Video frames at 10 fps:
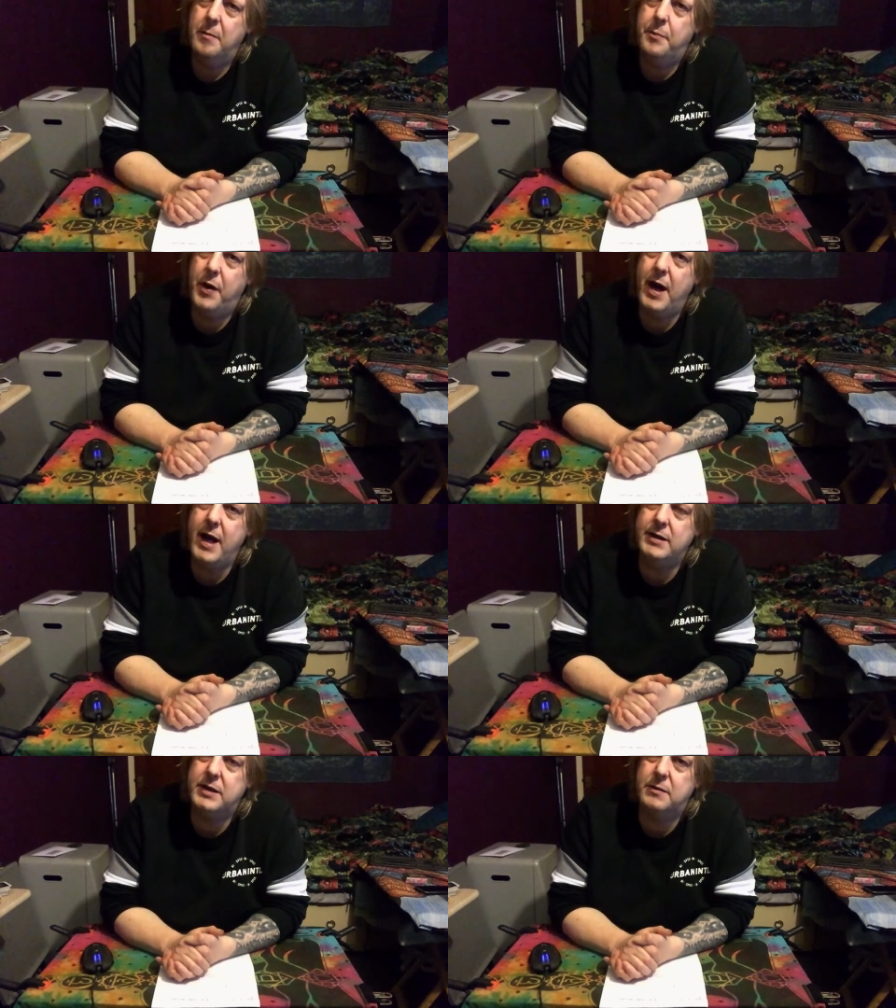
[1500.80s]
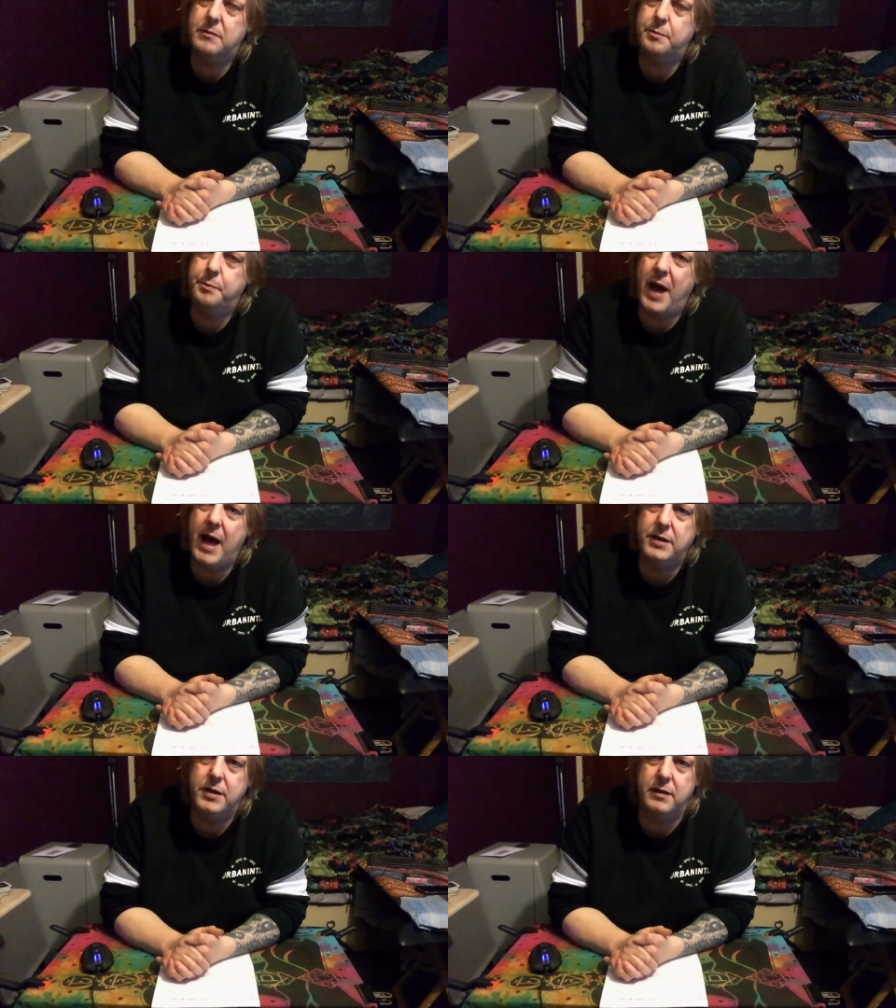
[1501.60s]
but it's
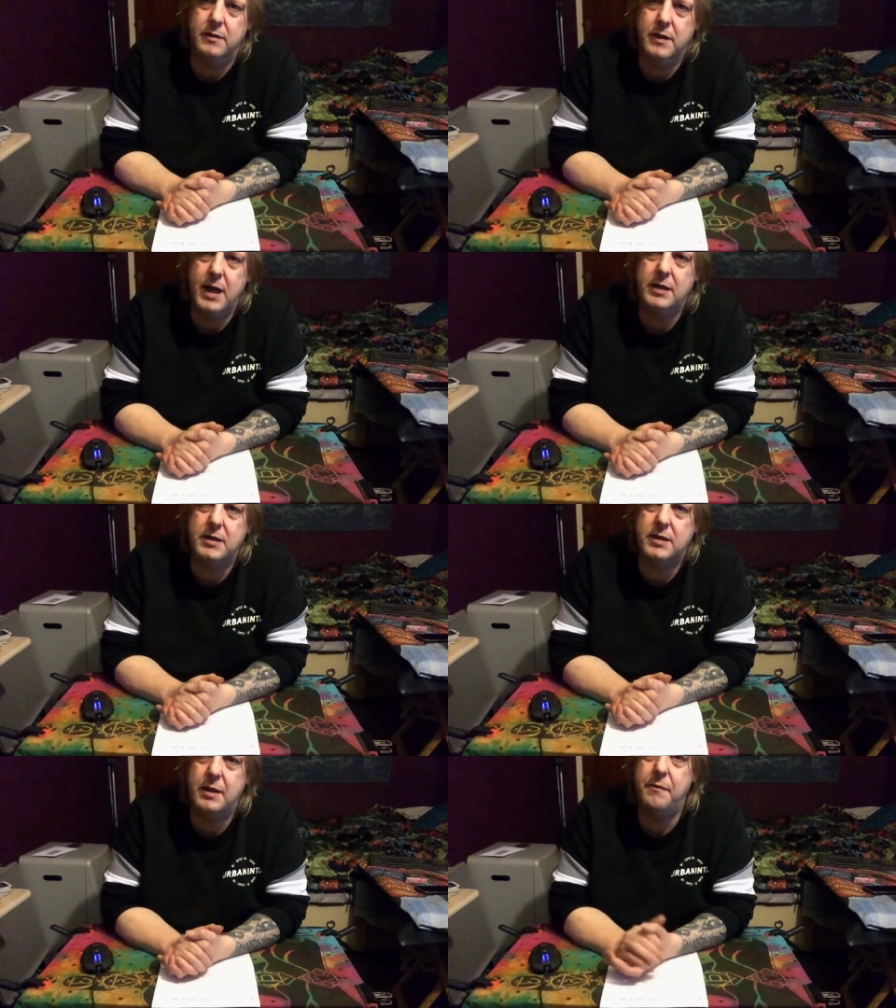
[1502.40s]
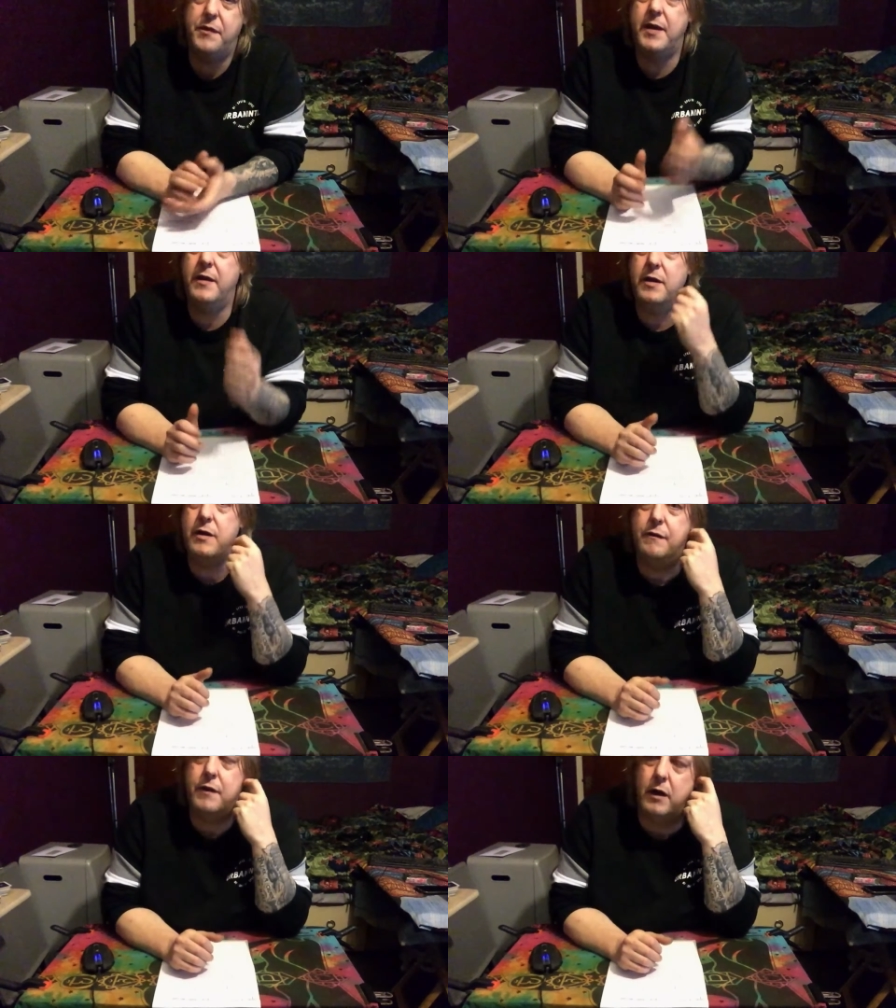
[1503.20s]
passion. It's something that
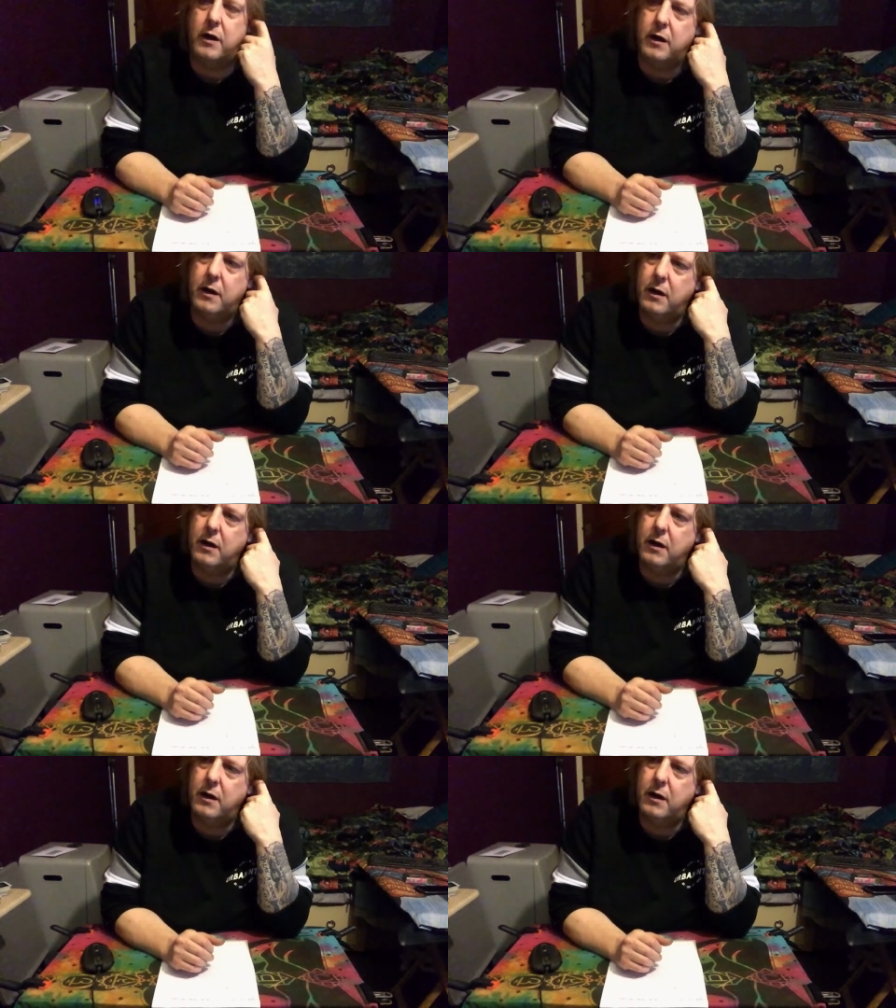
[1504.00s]
you've got,